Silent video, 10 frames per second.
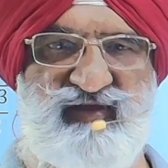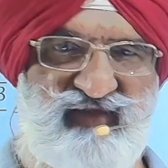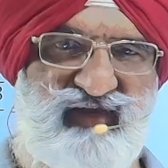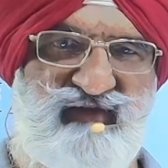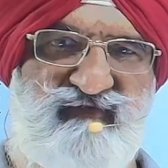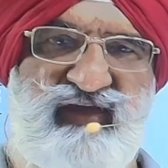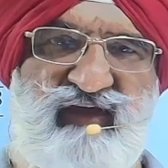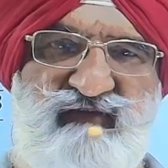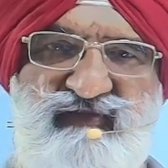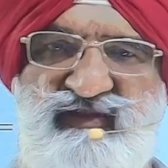Then we
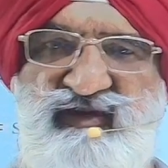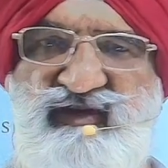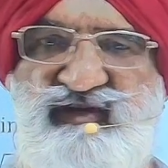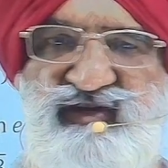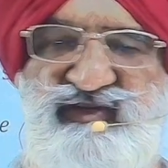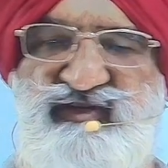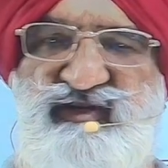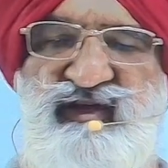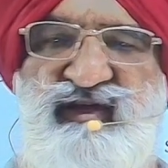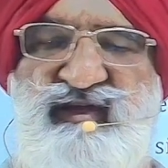have the third condition,
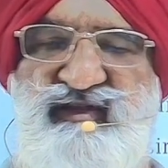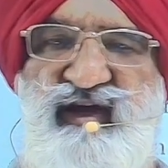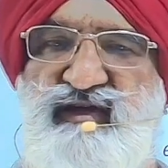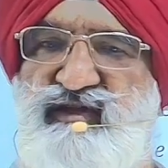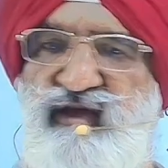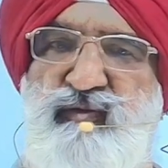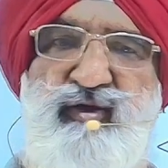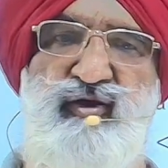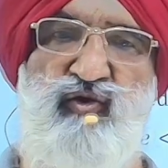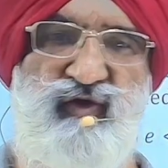that there will
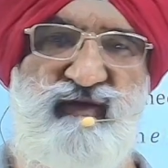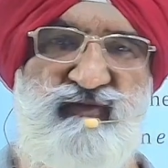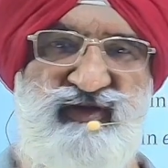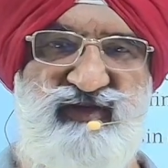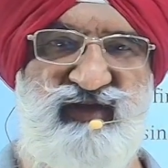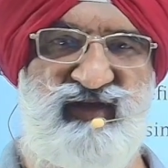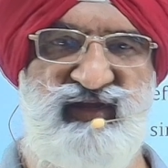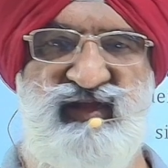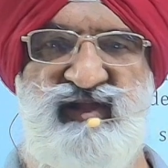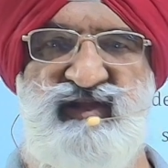be no emergent ray.
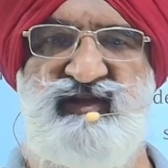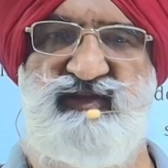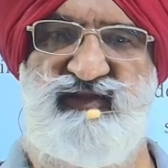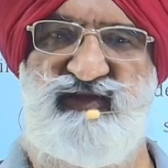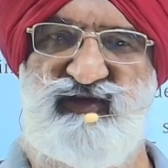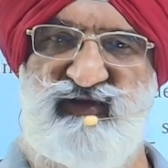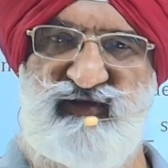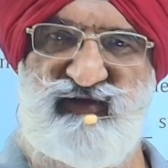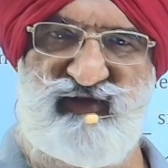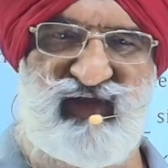The
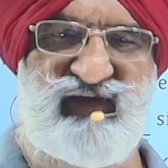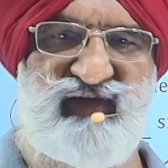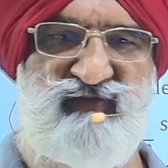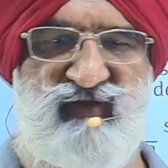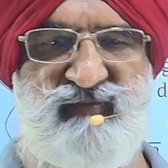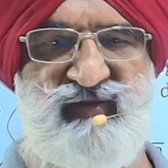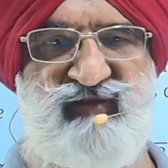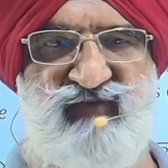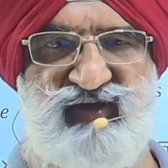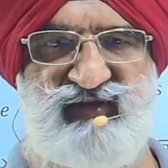light will be
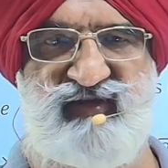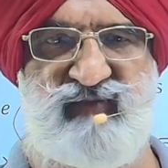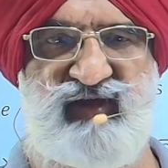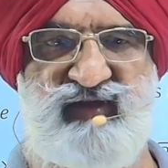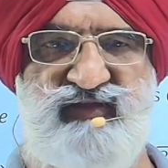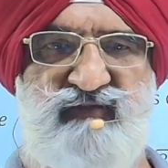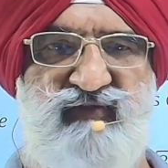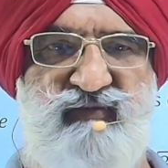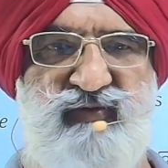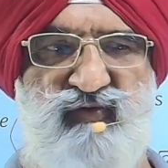reflected back. There
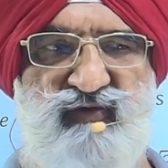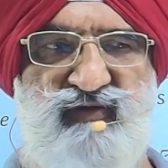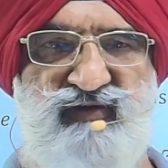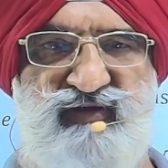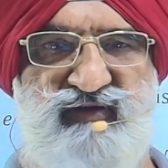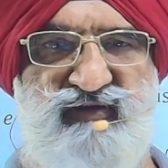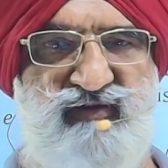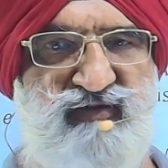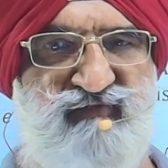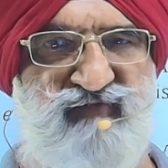will be total
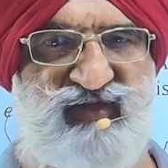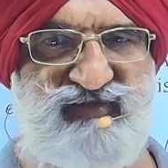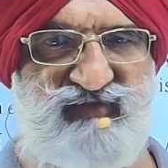internal reflection.